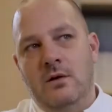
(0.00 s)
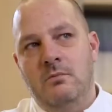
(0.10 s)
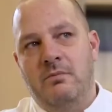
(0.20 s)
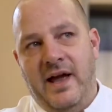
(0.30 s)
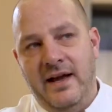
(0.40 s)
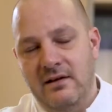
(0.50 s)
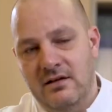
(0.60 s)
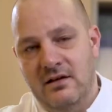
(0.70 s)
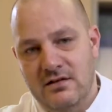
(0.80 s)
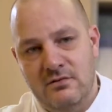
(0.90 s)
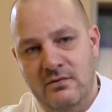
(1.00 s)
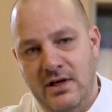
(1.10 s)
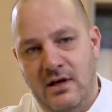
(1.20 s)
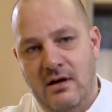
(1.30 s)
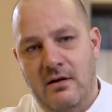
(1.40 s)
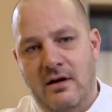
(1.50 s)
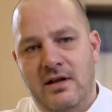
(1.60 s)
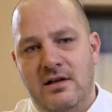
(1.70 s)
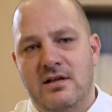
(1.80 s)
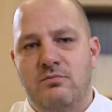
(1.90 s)
you look back in history, I
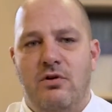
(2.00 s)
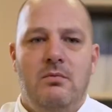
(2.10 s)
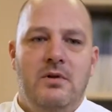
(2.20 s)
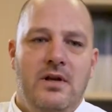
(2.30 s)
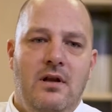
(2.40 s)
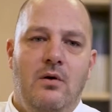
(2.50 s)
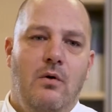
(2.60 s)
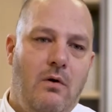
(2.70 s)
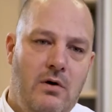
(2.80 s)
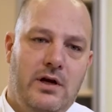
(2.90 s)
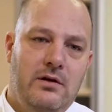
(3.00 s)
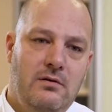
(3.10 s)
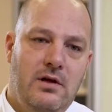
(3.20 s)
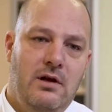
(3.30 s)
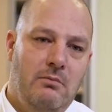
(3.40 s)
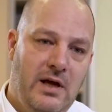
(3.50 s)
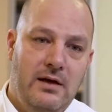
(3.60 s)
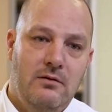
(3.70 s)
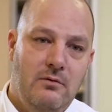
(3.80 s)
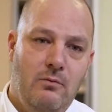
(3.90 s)
think there's probably no organ in
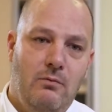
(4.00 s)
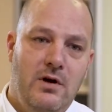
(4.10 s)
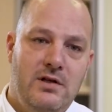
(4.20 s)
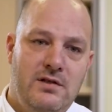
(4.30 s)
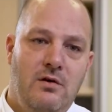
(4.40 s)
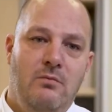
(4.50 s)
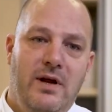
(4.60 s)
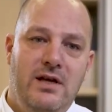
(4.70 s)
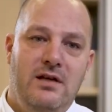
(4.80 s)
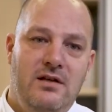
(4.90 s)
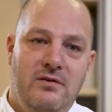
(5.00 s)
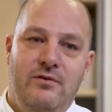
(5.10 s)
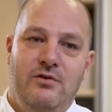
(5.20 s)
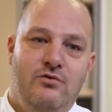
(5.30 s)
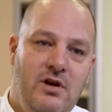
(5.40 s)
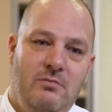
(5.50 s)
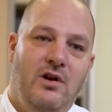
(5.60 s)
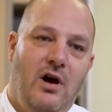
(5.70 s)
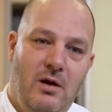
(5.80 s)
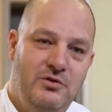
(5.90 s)
man where so many different
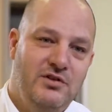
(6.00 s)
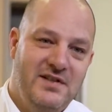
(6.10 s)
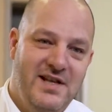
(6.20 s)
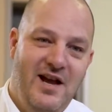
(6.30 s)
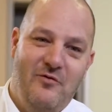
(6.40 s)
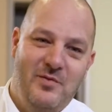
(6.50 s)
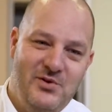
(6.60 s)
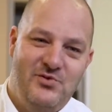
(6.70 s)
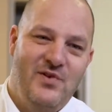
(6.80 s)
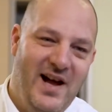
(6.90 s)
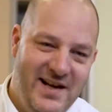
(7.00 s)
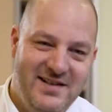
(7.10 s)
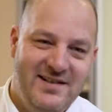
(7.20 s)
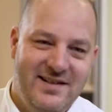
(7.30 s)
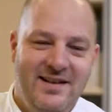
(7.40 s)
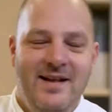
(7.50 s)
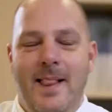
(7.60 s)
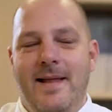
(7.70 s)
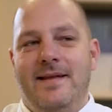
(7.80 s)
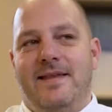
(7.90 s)
treatment options have been tried
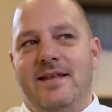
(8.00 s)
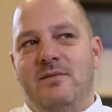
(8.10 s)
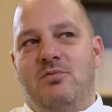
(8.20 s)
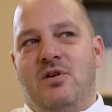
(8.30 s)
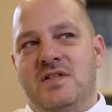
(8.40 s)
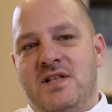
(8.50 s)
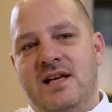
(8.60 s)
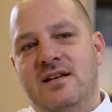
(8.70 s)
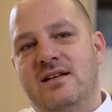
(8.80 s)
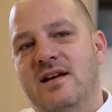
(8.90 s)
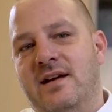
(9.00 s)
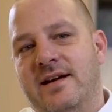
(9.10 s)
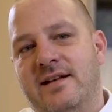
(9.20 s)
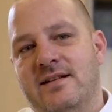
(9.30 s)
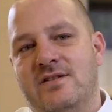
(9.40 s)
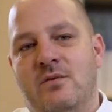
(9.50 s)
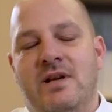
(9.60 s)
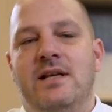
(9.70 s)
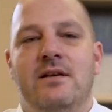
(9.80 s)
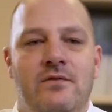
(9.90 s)
than the prostate, and so
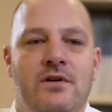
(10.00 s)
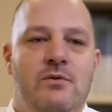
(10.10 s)
many different